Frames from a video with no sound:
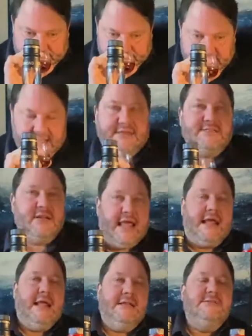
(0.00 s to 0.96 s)
yes.
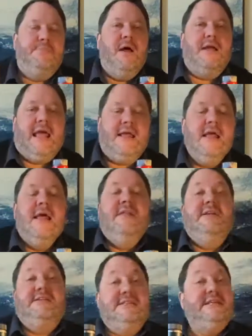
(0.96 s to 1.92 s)
Okay, it's okay.
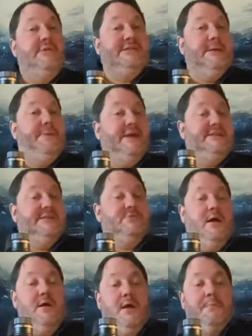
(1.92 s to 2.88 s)
This is seriously peaty as
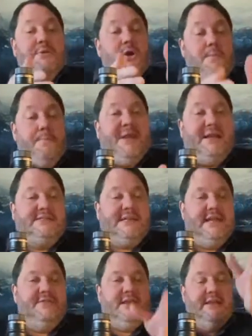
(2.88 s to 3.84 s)
well, but not
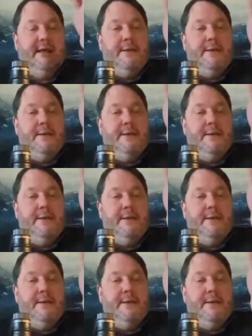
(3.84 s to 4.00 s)
peaty in the